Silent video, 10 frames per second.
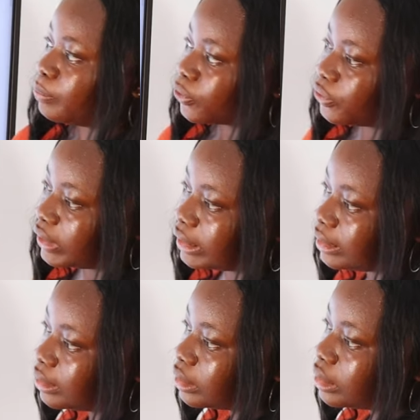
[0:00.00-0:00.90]

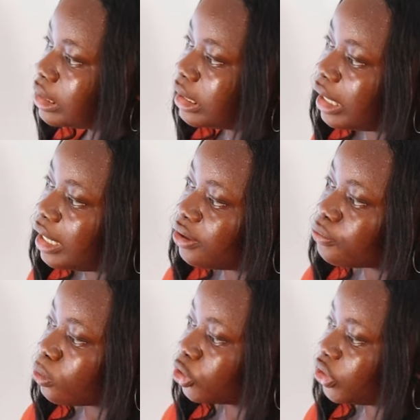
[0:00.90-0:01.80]
democracy? A,
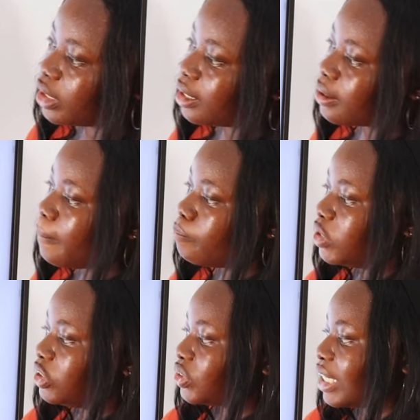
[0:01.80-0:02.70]
Russia,
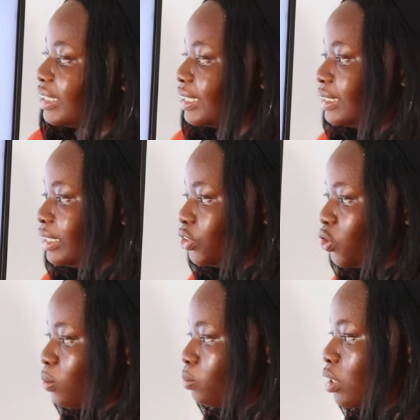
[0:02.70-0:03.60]
B, United
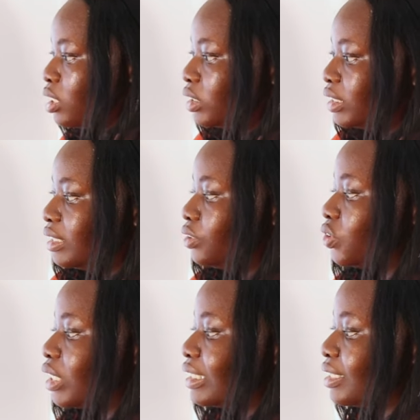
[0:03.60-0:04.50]
Kingdom, C,
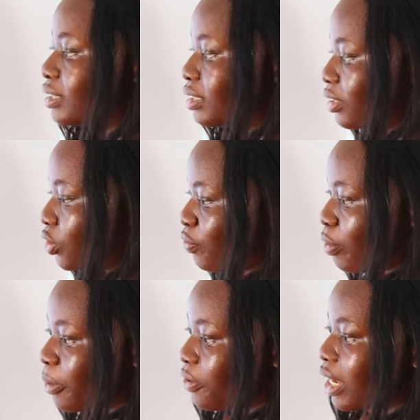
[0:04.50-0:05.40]
United States of
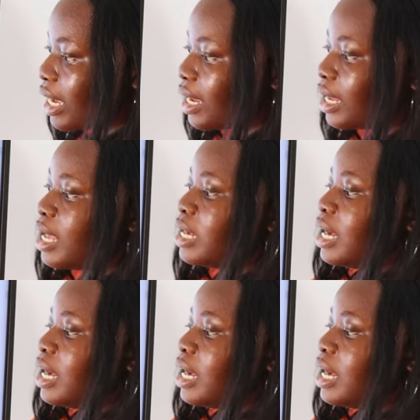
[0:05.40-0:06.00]
America,